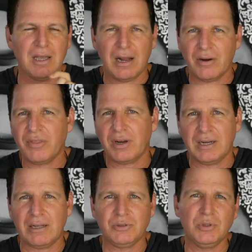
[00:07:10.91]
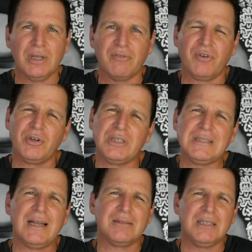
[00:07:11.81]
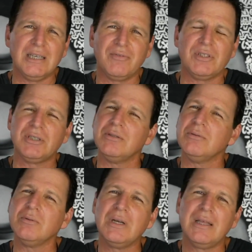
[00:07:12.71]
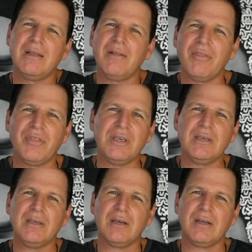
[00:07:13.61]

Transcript: Are they allowed to divert it, not give it to the